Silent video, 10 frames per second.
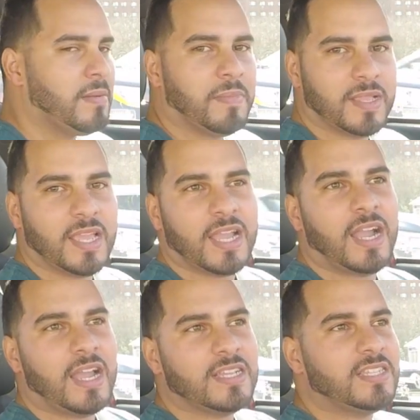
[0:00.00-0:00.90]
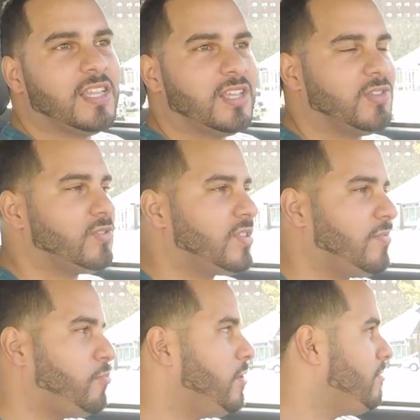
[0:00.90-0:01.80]
But yeah, guys, those are
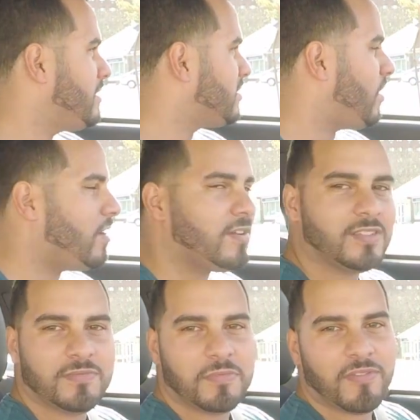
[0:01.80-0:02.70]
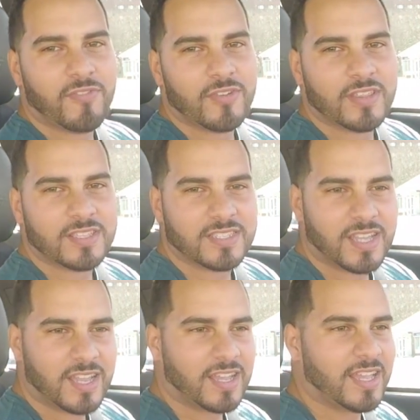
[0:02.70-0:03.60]
the previous cars before this
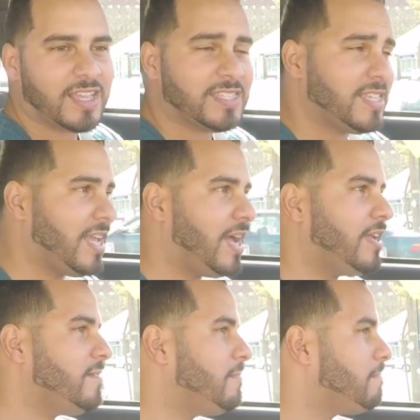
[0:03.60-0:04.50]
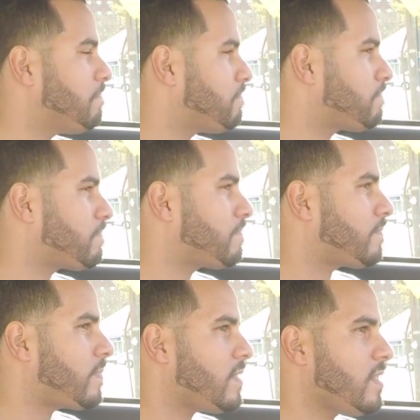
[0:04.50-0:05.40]
STi.
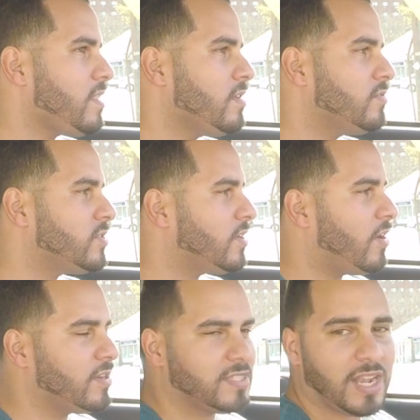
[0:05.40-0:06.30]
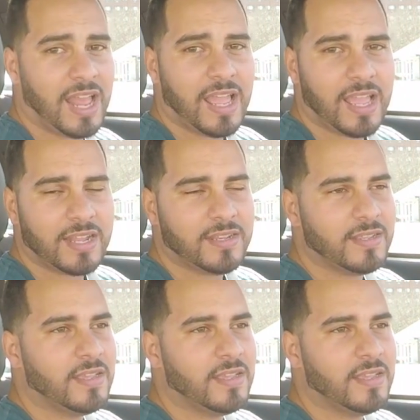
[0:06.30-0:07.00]
Those are the cars that I had.